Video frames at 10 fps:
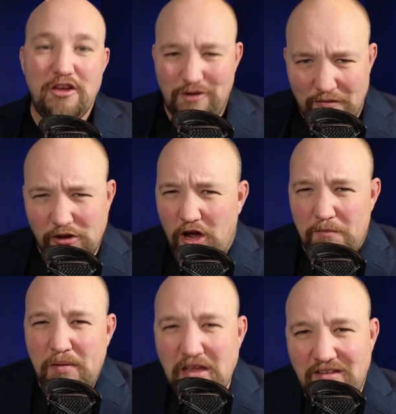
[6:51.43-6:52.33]
You have a lot
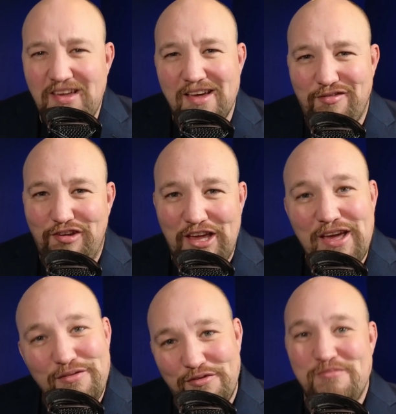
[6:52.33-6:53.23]
of
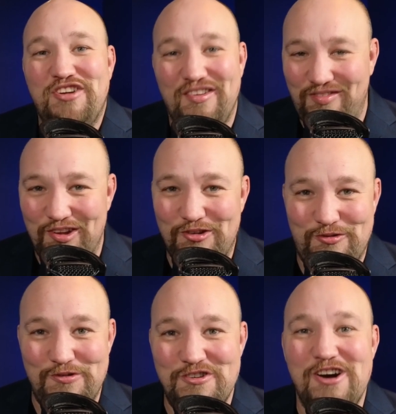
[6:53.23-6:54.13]
PTSD from Justin
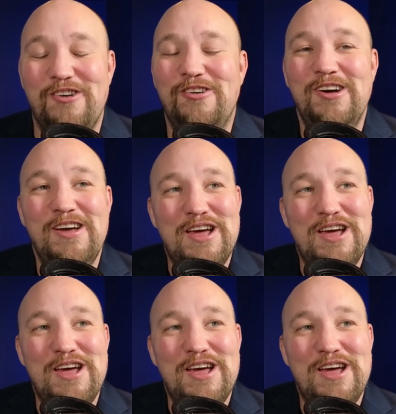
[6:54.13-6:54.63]
Trudeau,